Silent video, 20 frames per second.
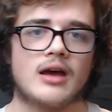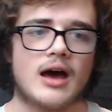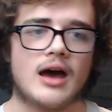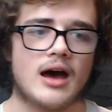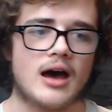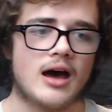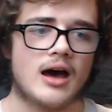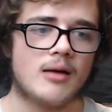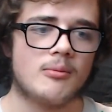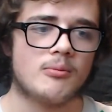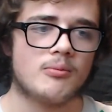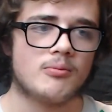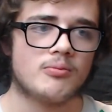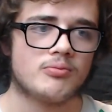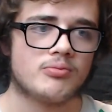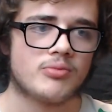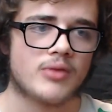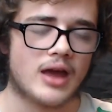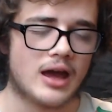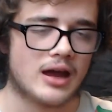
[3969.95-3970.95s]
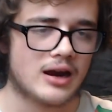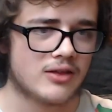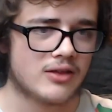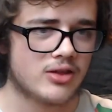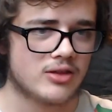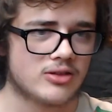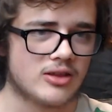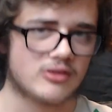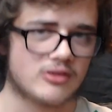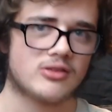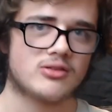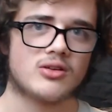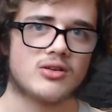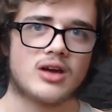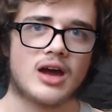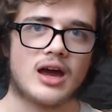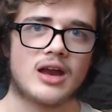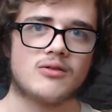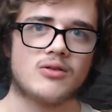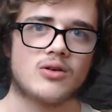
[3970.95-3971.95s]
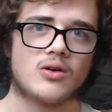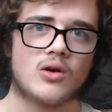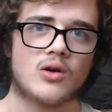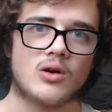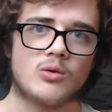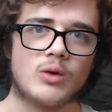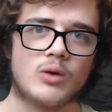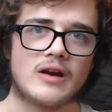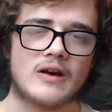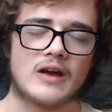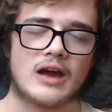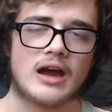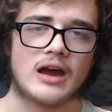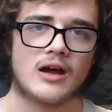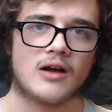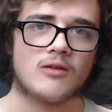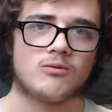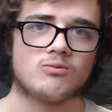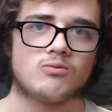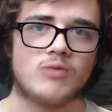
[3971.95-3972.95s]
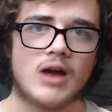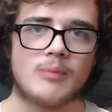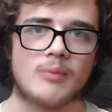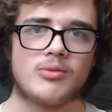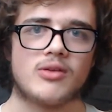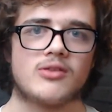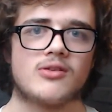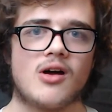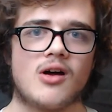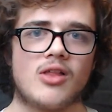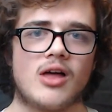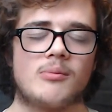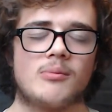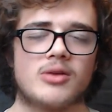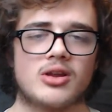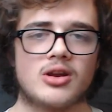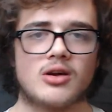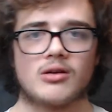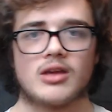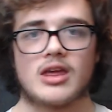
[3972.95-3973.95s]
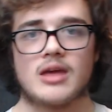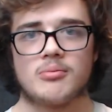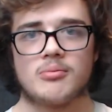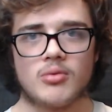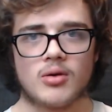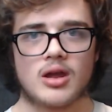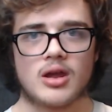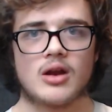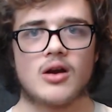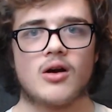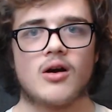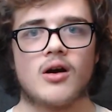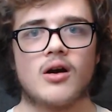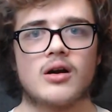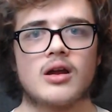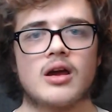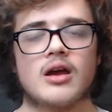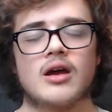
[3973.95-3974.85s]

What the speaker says: And I think that's just a kind of a good way to kind of wrap this all up. Keep working hard,